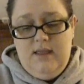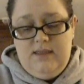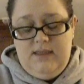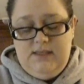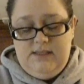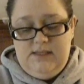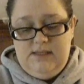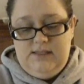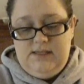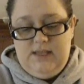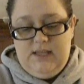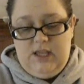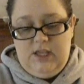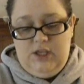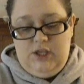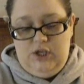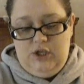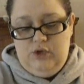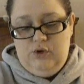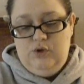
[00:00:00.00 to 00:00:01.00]
This is like a
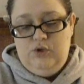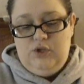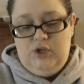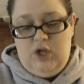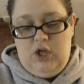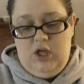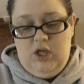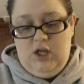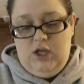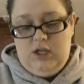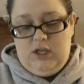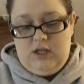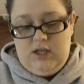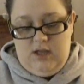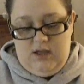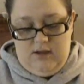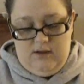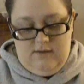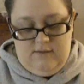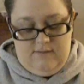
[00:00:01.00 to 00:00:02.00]
huge hunk
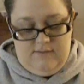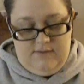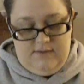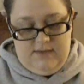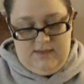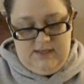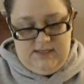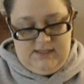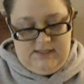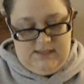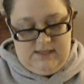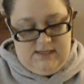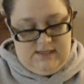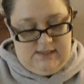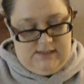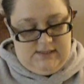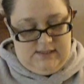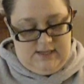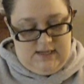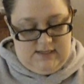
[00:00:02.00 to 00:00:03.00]
of, this
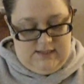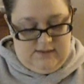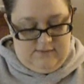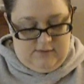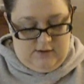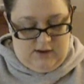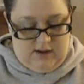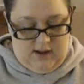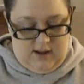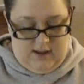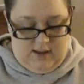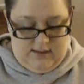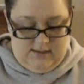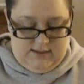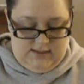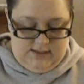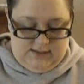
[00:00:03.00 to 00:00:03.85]
is a different kind.